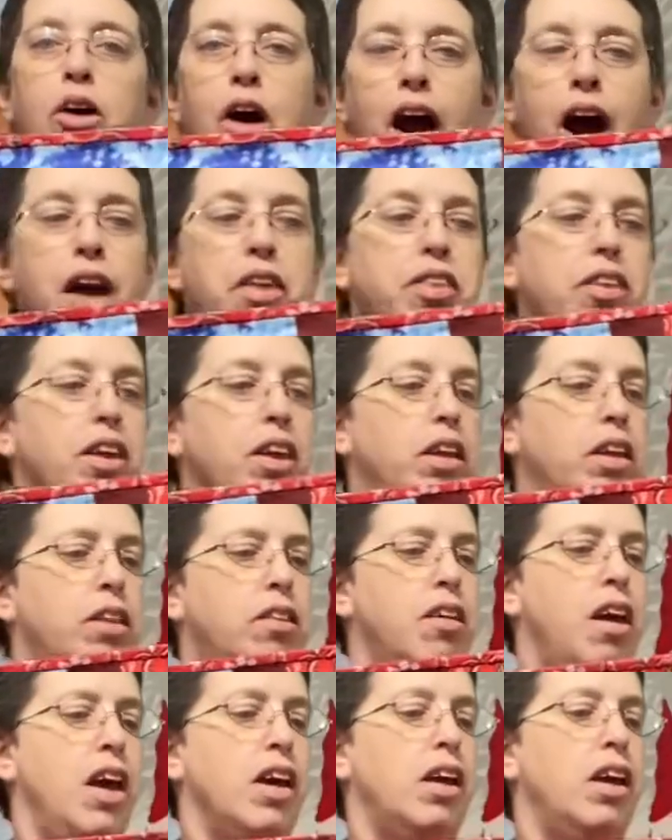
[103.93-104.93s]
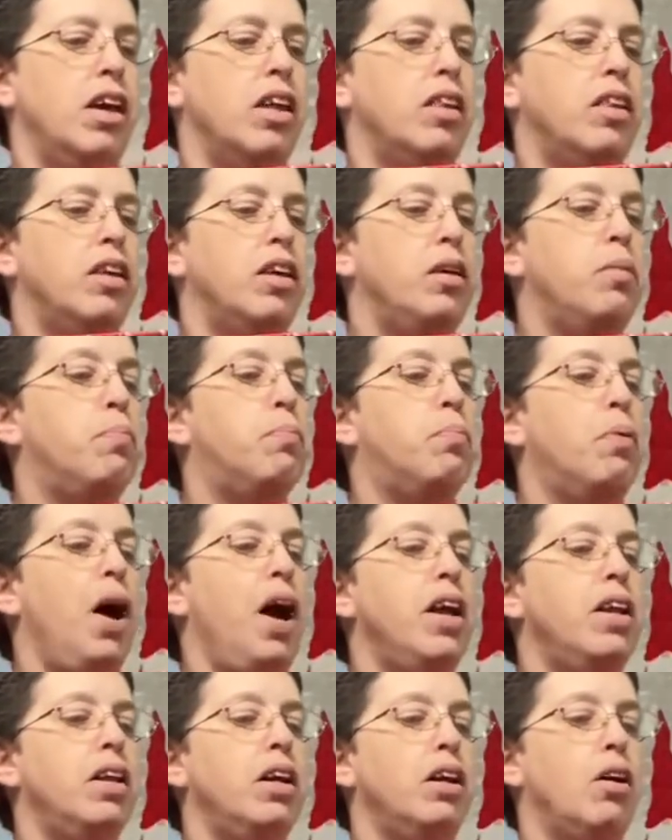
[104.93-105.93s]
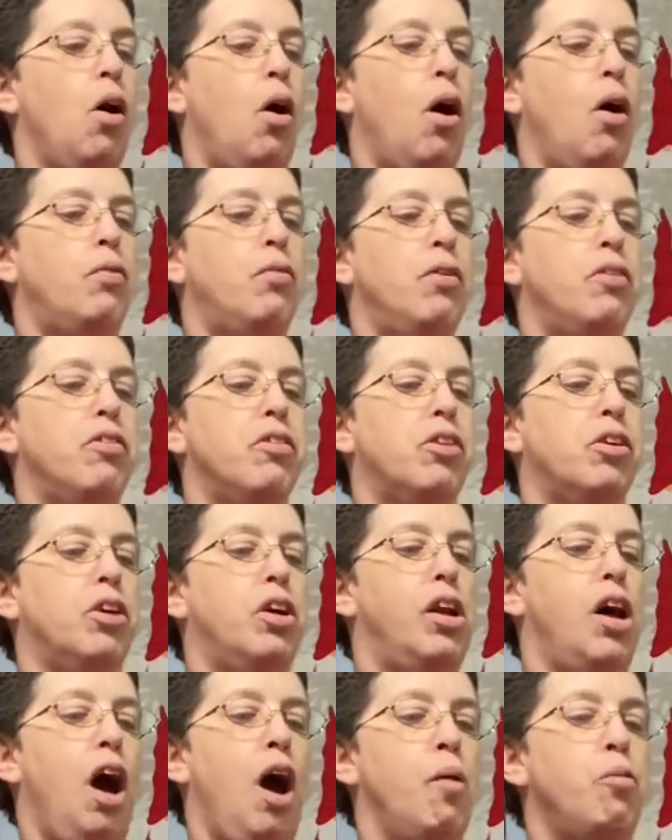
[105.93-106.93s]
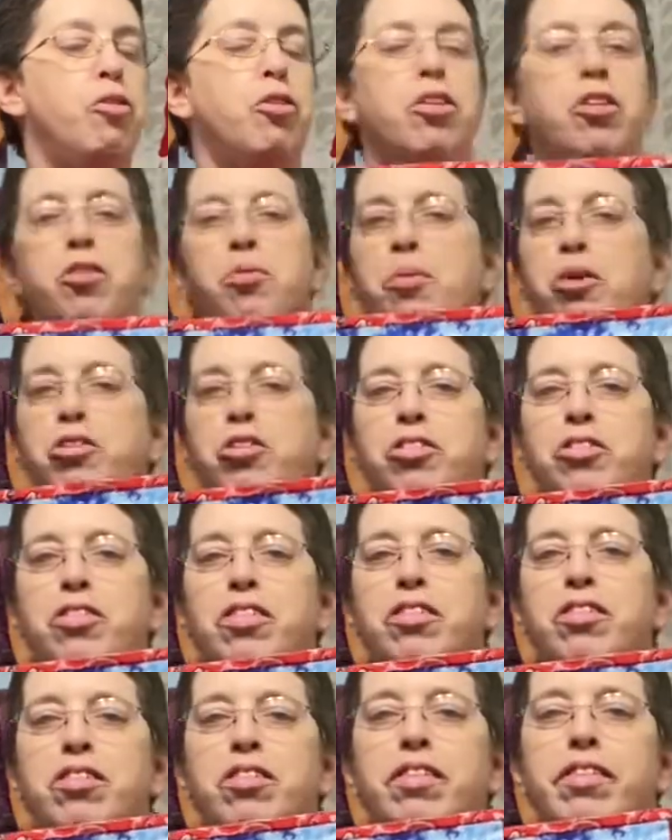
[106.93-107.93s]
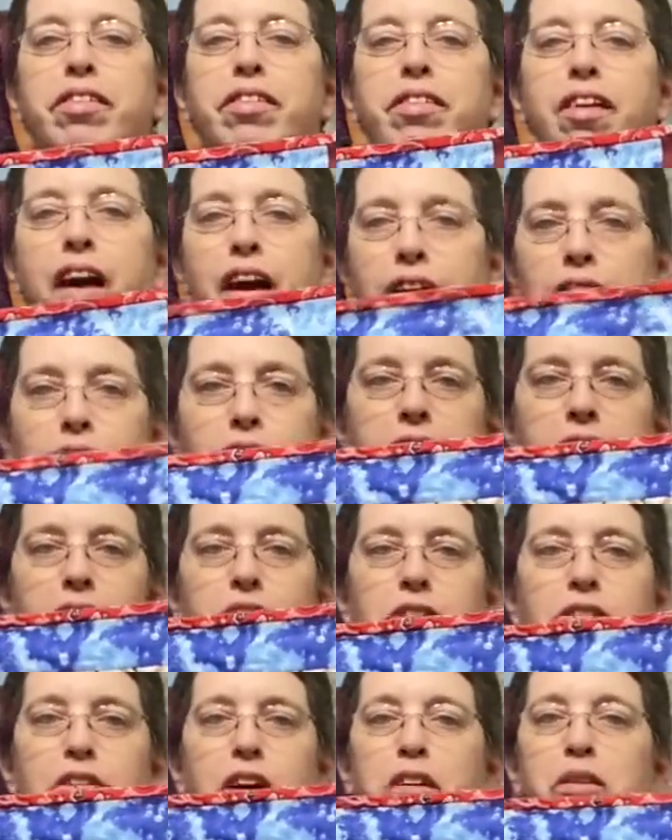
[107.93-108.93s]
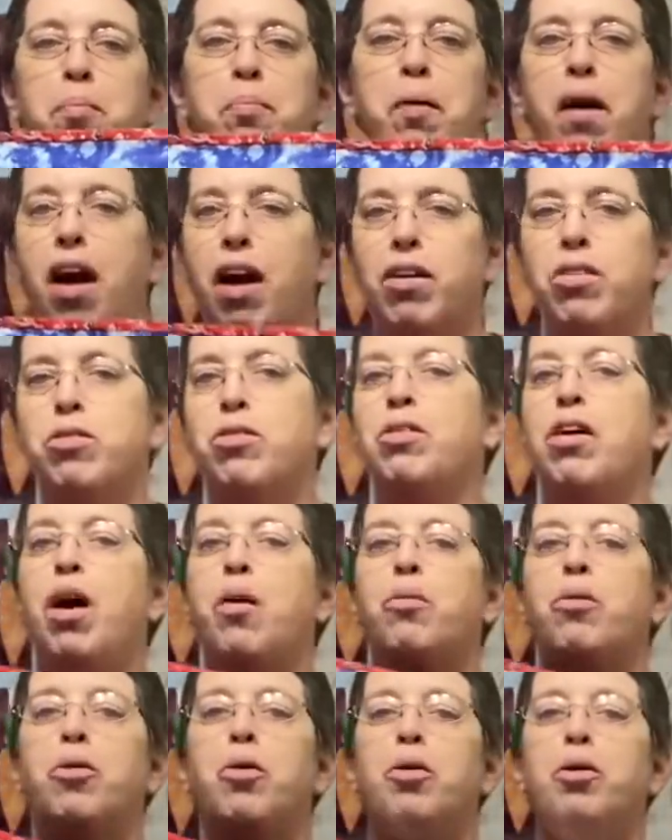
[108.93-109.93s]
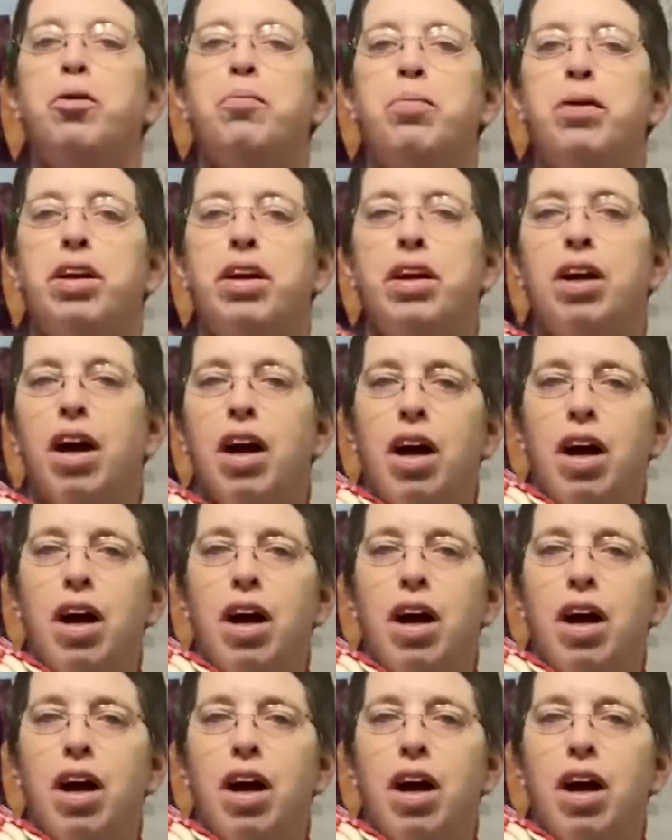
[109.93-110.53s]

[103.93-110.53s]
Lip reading: I think taking the binding off is a good option, especially since this is hand stitched on the back, so that would only be,